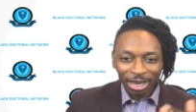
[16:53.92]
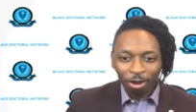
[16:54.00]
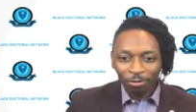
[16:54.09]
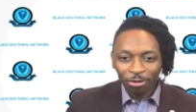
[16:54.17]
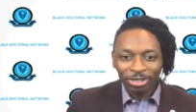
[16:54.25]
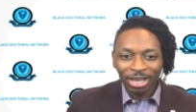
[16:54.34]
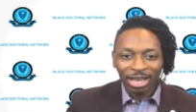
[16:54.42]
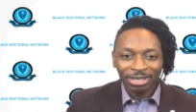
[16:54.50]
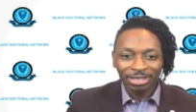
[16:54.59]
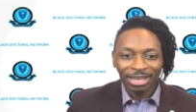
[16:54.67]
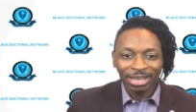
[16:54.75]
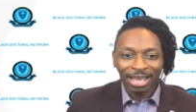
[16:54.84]
off your
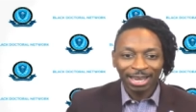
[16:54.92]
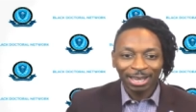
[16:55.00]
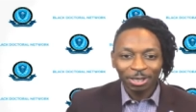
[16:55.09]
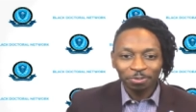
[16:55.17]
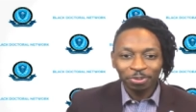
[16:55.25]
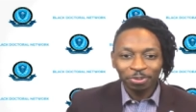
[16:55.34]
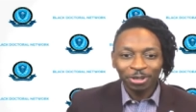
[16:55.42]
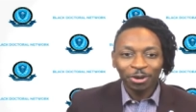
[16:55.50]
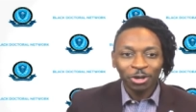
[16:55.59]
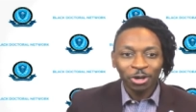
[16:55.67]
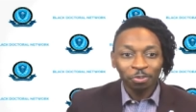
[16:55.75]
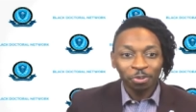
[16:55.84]
scientist hat and let's put on
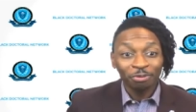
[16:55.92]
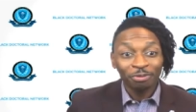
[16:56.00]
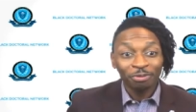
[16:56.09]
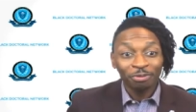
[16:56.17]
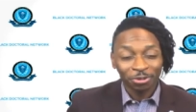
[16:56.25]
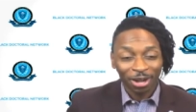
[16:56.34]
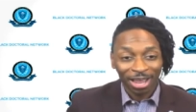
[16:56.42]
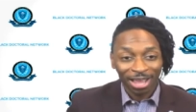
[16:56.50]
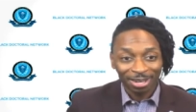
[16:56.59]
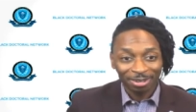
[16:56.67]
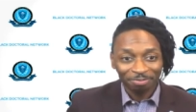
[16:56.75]
your professor hat.